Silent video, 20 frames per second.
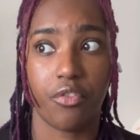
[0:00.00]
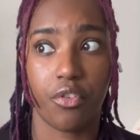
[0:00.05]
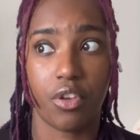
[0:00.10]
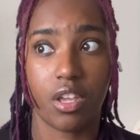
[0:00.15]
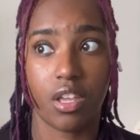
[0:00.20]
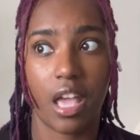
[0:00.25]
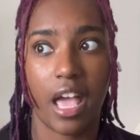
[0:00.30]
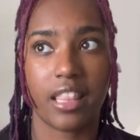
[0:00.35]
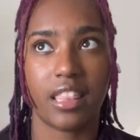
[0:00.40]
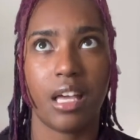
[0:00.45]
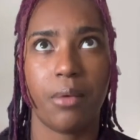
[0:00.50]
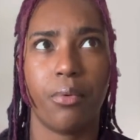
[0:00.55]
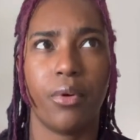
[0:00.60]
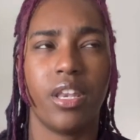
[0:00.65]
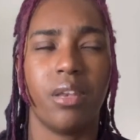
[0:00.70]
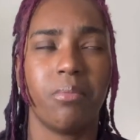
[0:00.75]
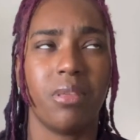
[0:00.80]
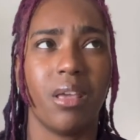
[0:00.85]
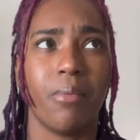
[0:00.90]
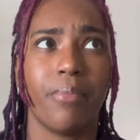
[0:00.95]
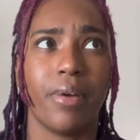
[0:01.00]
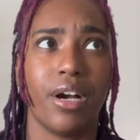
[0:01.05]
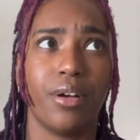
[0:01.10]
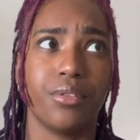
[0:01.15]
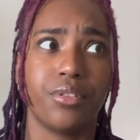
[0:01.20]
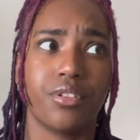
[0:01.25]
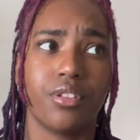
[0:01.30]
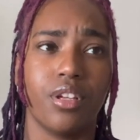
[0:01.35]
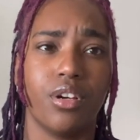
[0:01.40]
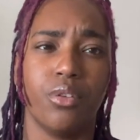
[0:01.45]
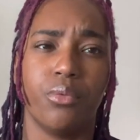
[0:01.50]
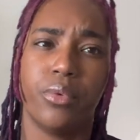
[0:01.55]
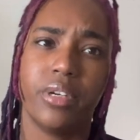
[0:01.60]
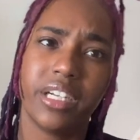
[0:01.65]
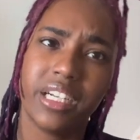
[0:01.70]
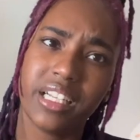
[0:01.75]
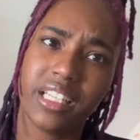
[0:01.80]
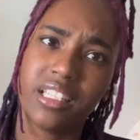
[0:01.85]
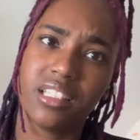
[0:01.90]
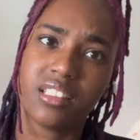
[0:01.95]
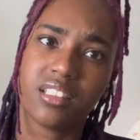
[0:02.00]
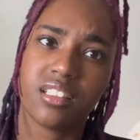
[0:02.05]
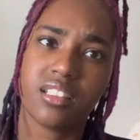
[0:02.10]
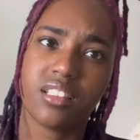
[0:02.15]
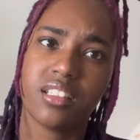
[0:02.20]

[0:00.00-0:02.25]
Could, at that point it'd be a pouch though, wouldn't it?